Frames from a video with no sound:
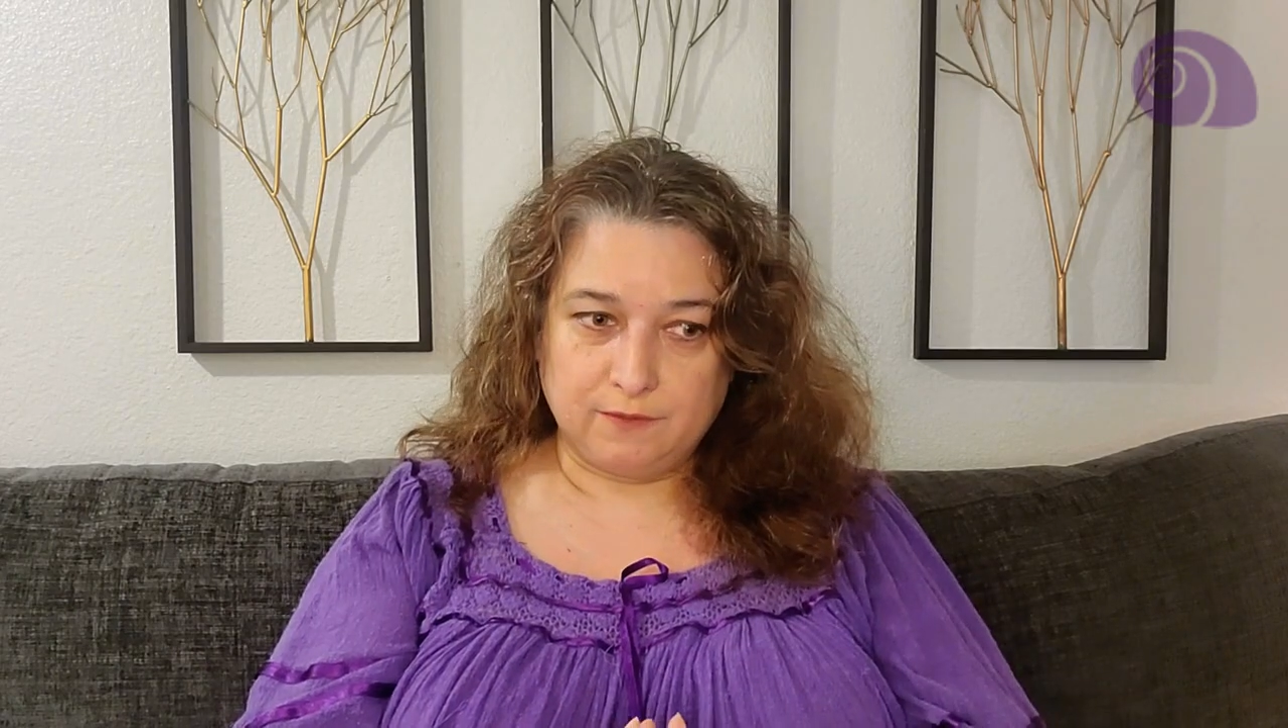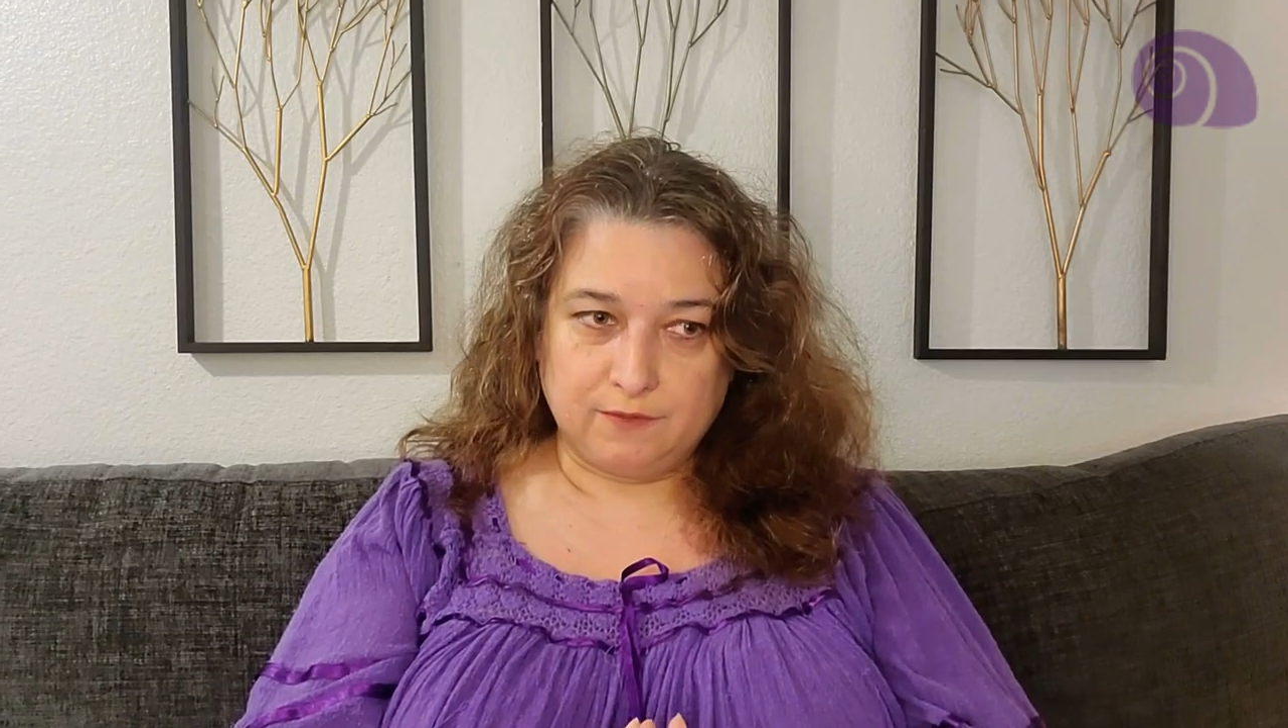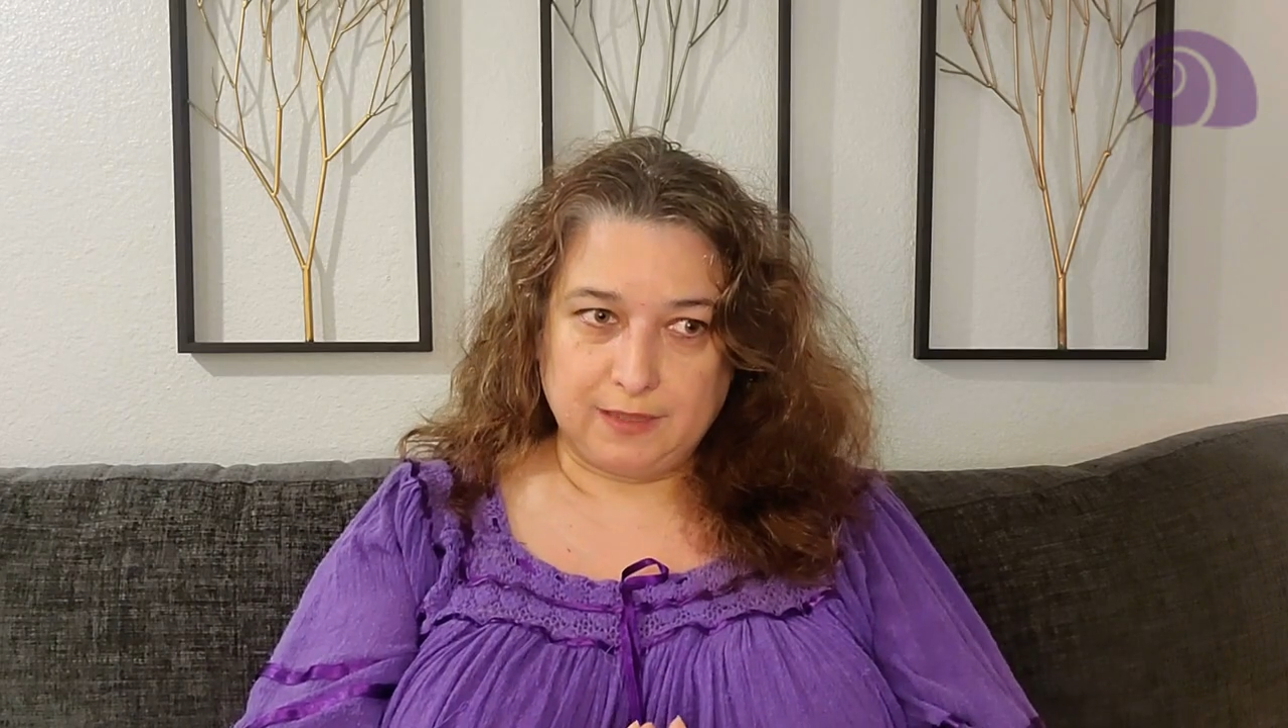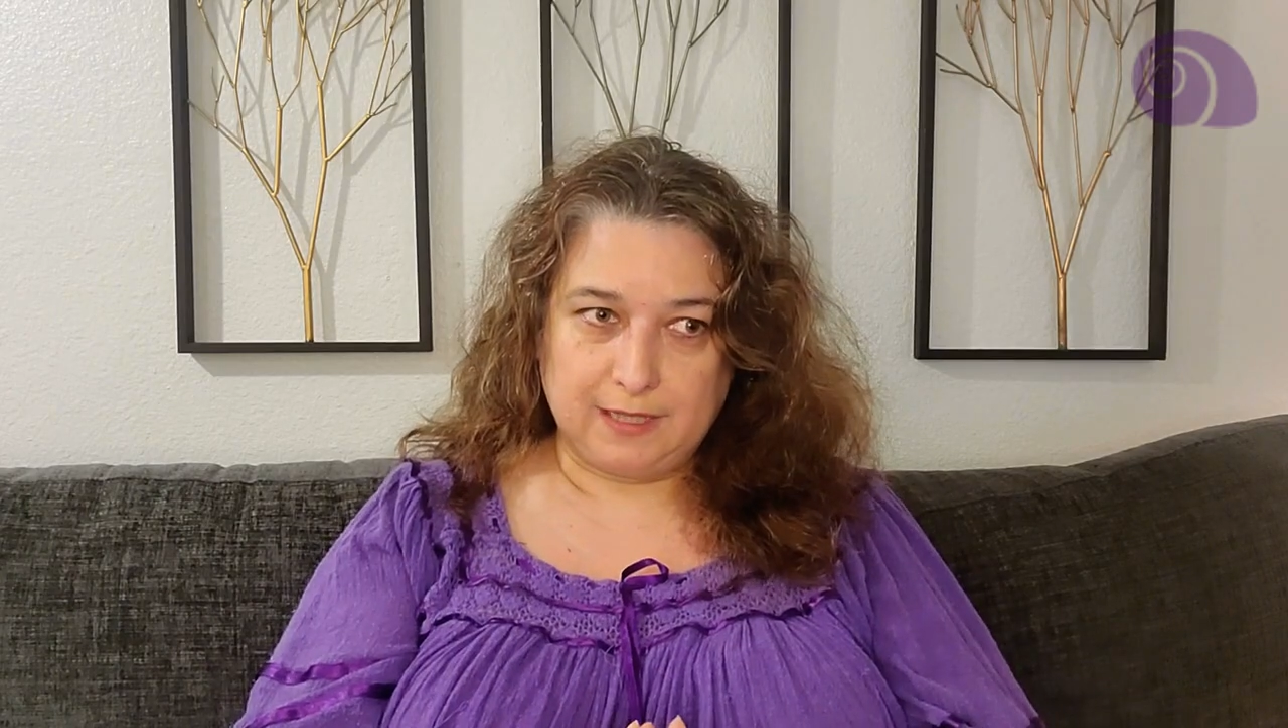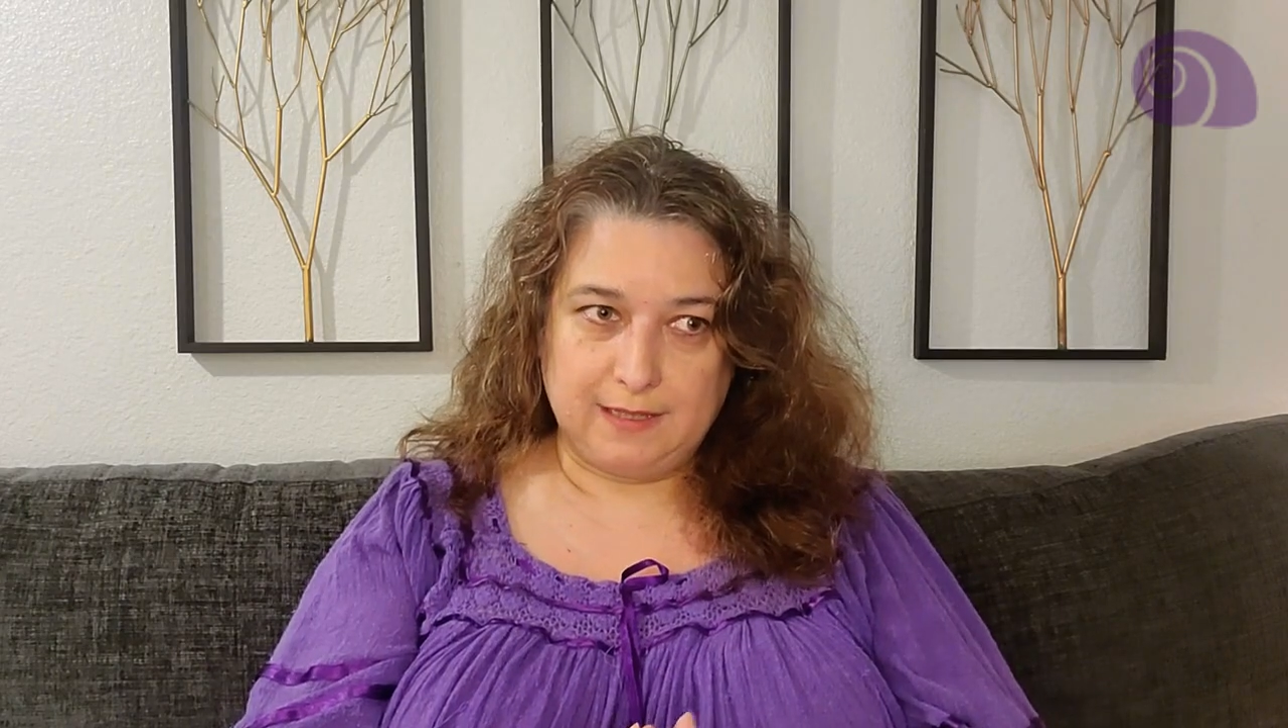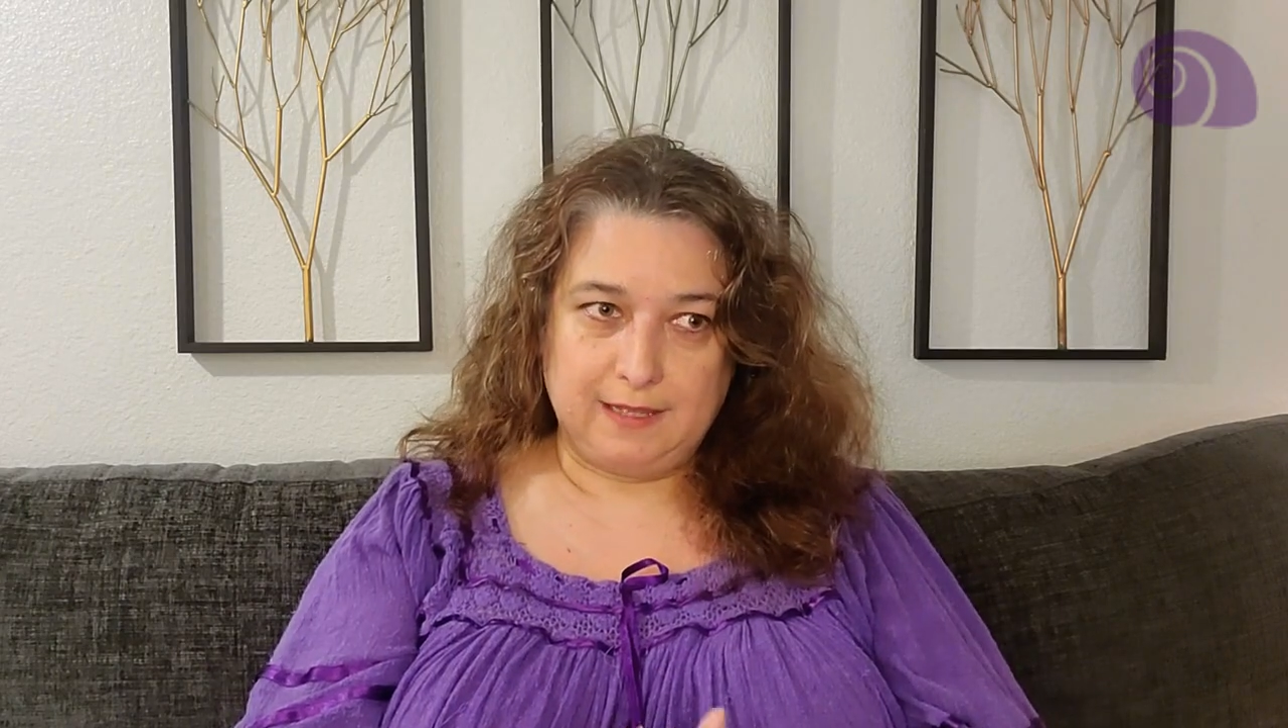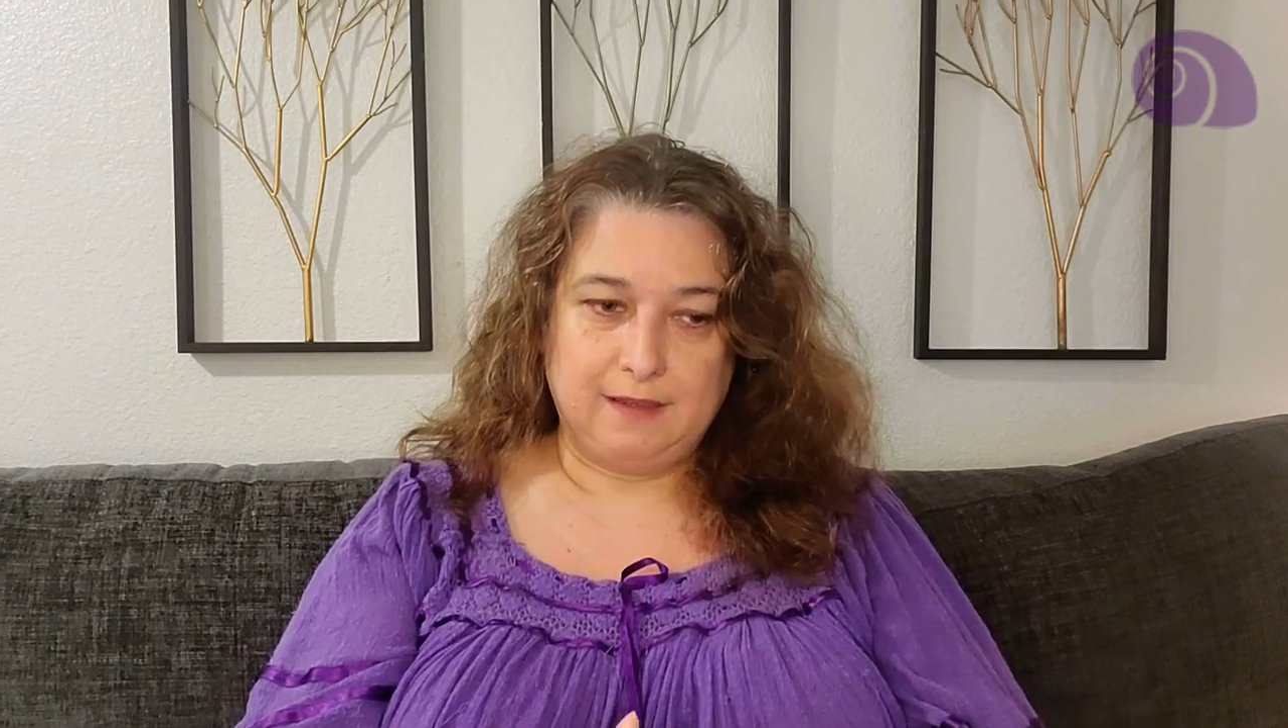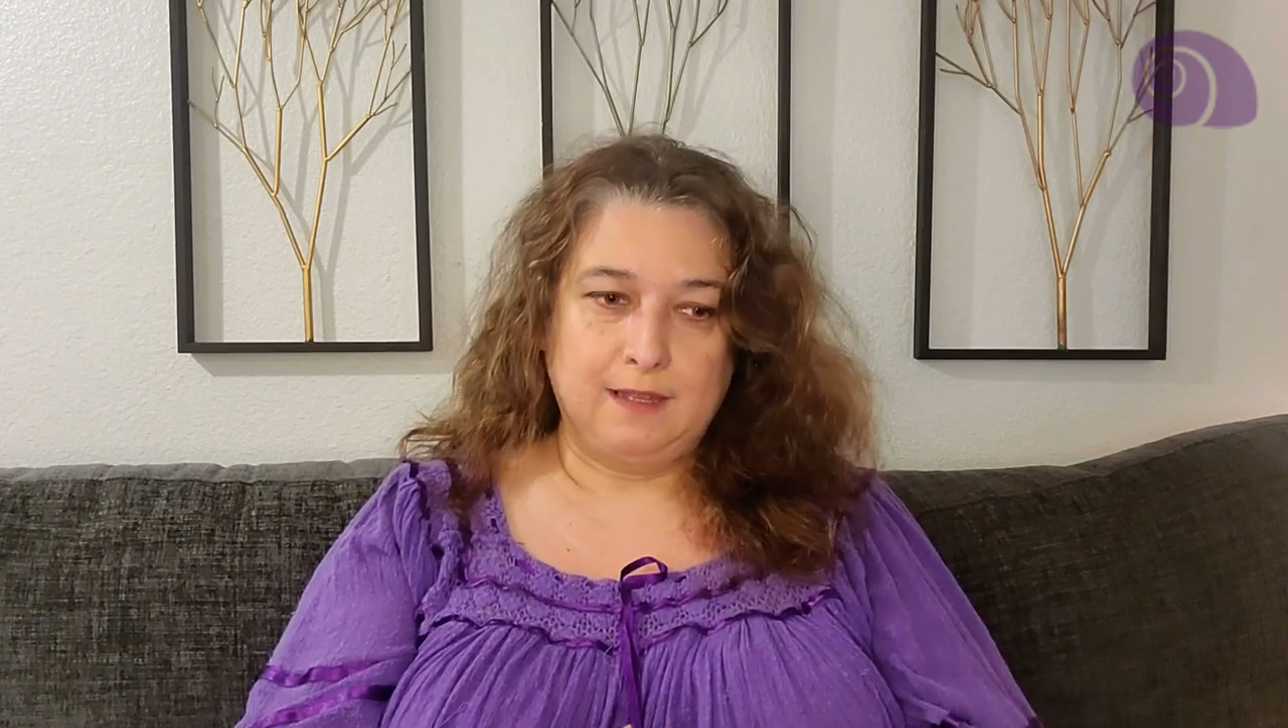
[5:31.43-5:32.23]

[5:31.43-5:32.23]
for Lilith.